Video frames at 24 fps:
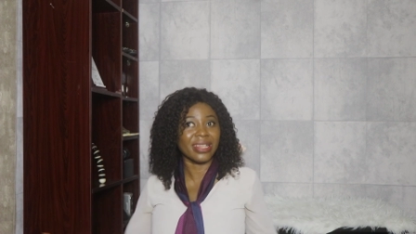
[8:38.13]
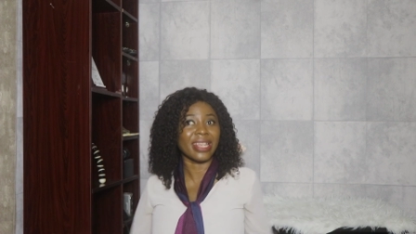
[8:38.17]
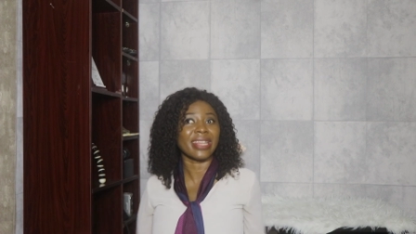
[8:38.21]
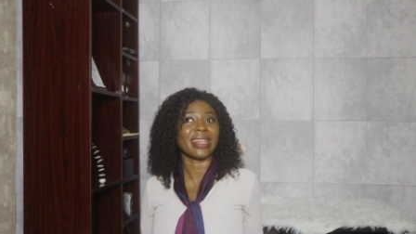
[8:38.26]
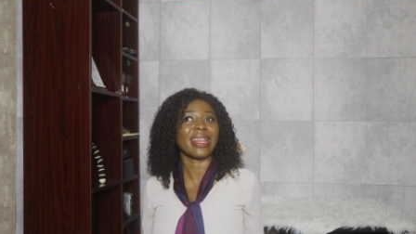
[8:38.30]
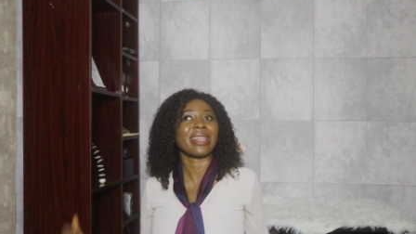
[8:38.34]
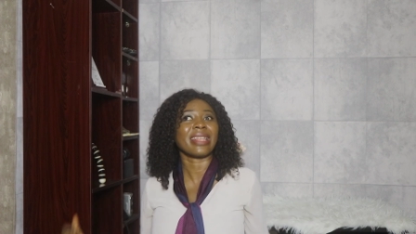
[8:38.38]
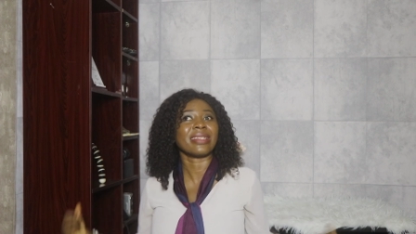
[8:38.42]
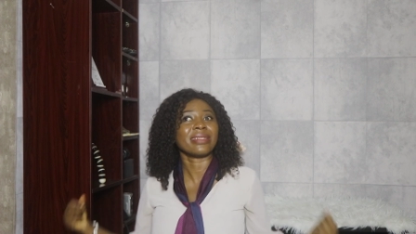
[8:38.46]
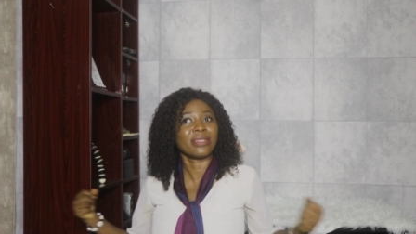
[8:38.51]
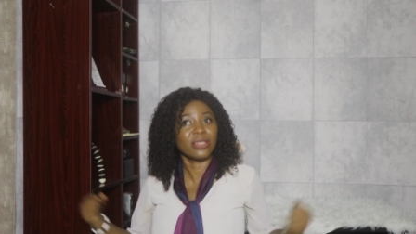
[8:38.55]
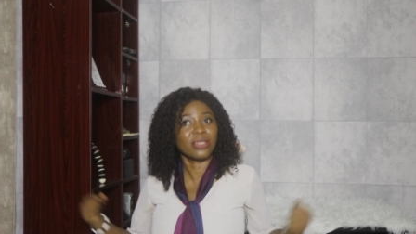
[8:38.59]

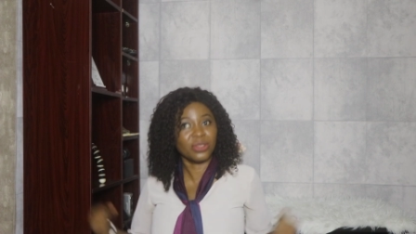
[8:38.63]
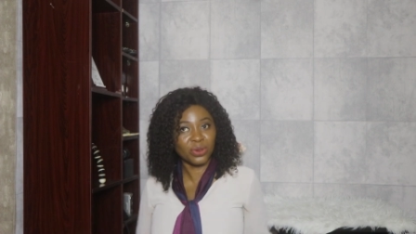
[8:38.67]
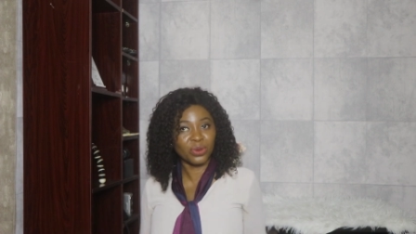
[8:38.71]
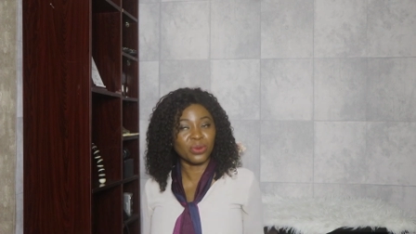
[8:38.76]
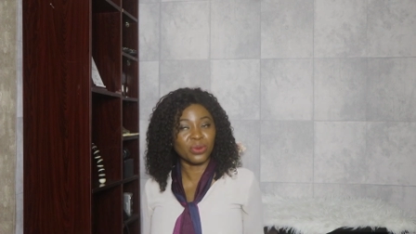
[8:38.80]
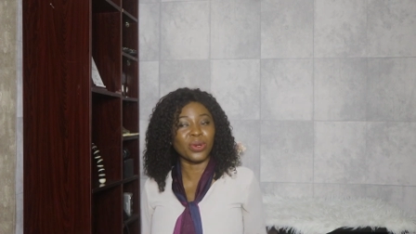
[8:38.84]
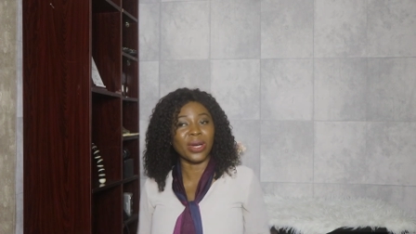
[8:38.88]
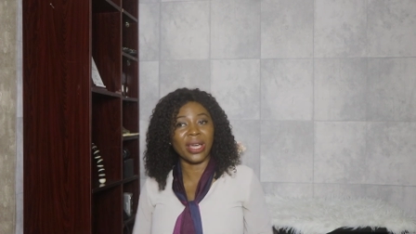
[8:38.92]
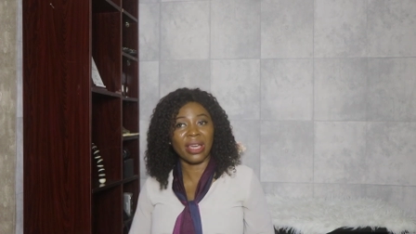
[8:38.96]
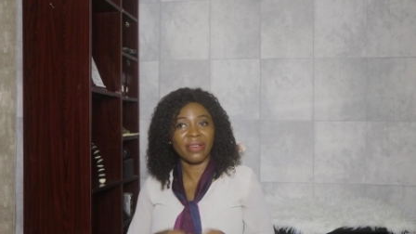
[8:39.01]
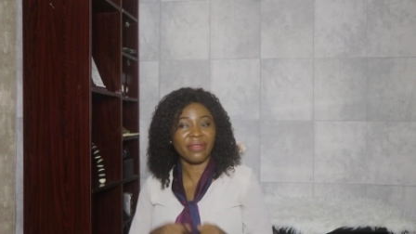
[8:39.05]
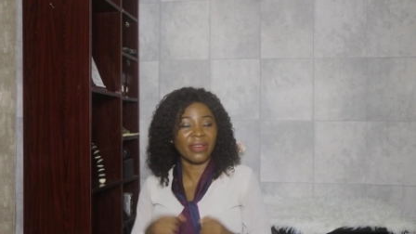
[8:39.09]
and do
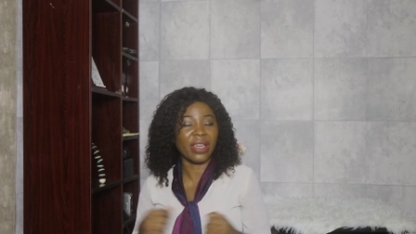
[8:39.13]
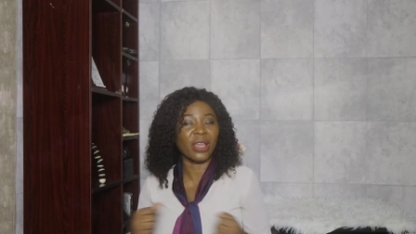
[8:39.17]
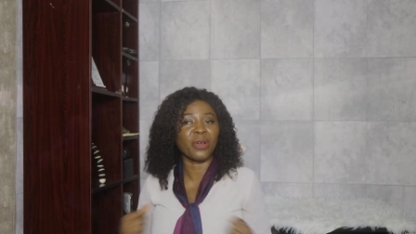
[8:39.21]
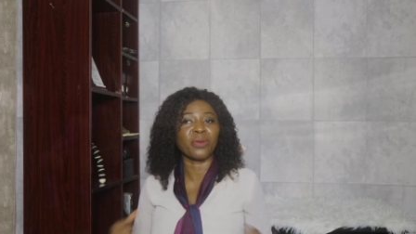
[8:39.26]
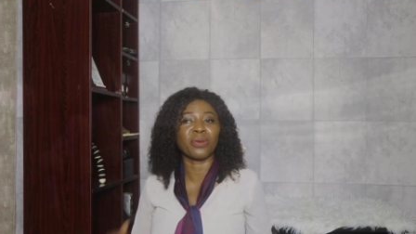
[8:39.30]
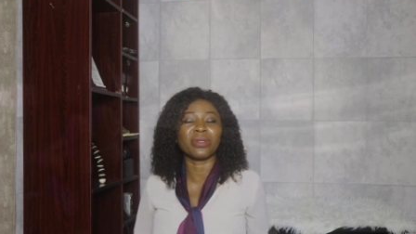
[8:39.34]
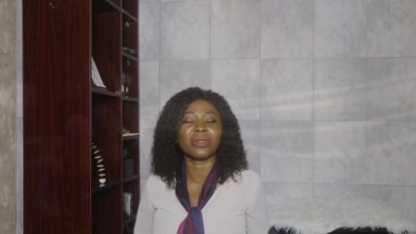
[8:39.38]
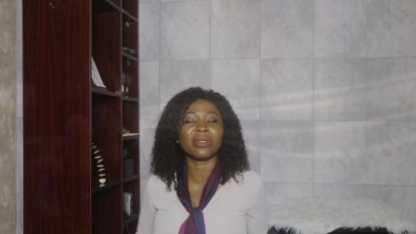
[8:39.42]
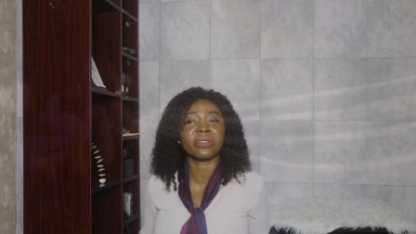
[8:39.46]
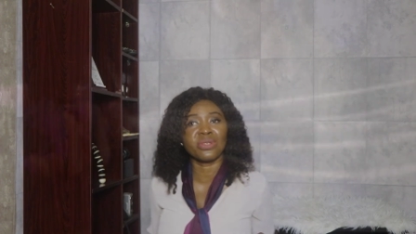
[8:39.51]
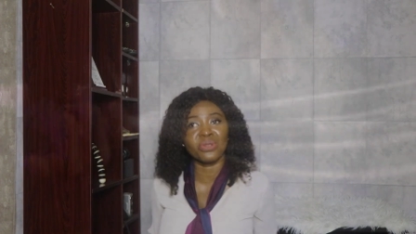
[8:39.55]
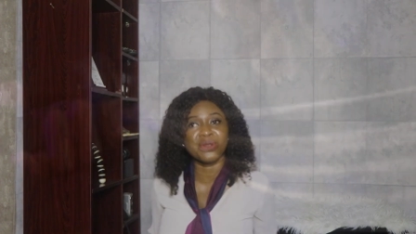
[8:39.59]
whatever he
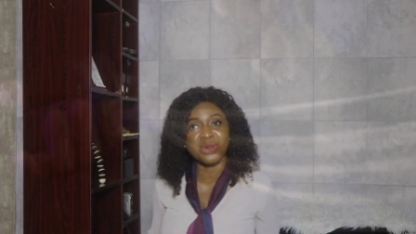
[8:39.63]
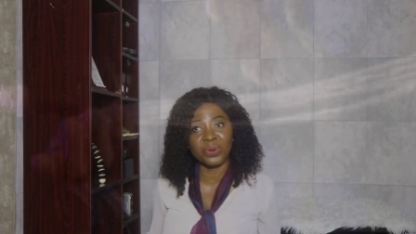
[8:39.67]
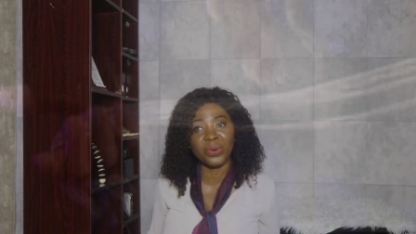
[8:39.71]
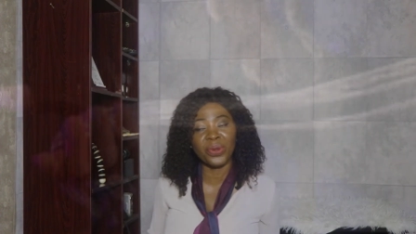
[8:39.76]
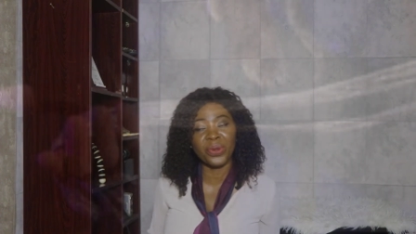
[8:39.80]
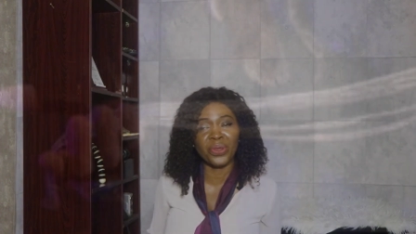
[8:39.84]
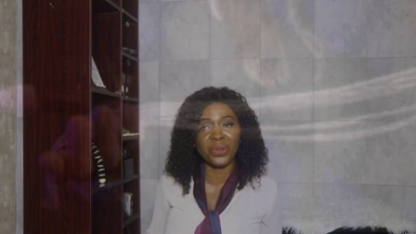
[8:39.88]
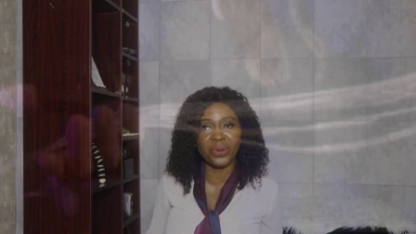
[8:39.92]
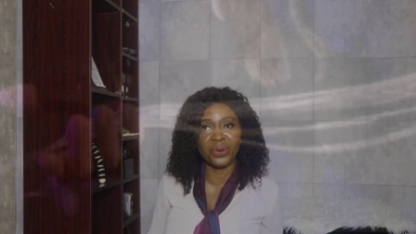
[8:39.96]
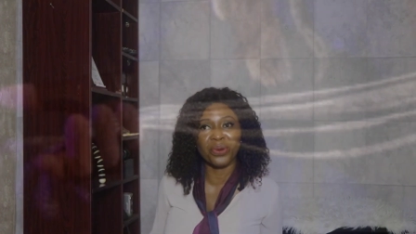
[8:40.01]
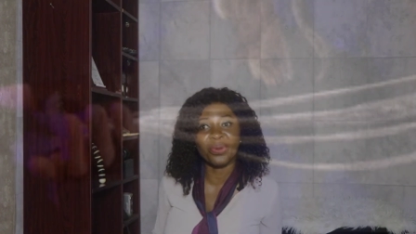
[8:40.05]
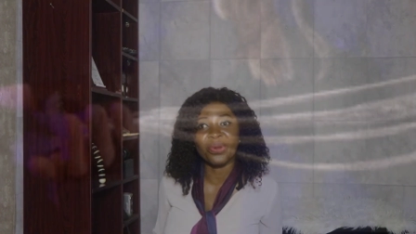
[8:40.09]
wants to do
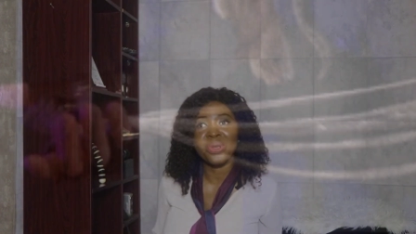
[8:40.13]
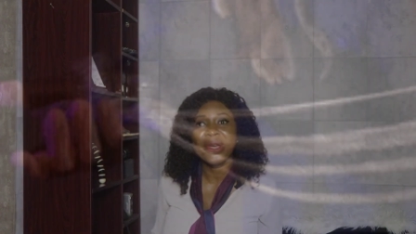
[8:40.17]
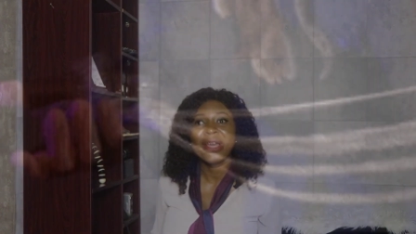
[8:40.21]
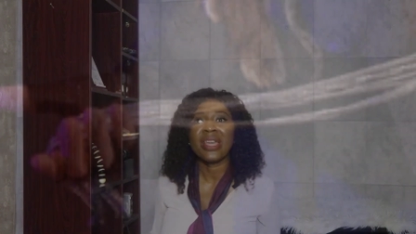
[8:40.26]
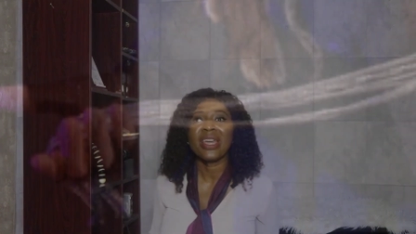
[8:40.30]
with you.